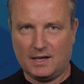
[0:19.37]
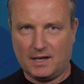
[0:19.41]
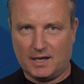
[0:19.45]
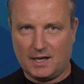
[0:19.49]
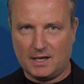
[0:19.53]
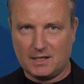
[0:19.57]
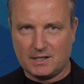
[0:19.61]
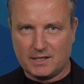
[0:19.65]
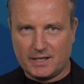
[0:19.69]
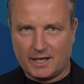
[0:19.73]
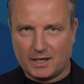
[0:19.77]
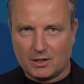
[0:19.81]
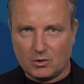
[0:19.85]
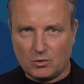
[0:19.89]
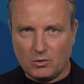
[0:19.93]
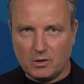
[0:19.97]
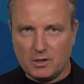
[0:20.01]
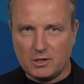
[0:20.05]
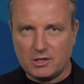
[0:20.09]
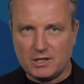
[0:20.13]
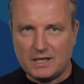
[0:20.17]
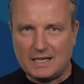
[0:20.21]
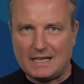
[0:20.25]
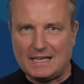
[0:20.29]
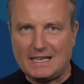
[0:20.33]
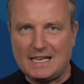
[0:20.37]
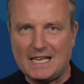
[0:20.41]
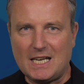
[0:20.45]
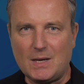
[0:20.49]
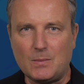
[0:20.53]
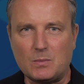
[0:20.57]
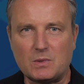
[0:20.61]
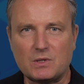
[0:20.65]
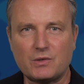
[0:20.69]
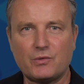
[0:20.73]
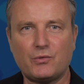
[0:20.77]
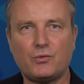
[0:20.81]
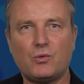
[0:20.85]
As technology
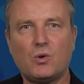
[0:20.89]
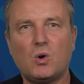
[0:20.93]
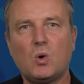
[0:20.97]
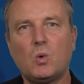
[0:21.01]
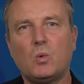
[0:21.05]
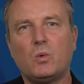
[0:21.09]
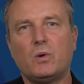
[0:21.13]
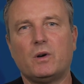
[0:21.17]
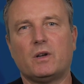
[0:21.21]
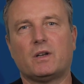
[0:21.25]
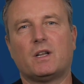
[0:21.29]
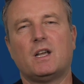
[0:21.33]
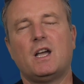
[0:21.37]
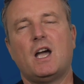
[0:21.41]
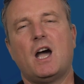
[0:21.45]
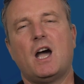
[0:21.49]
leaps forward,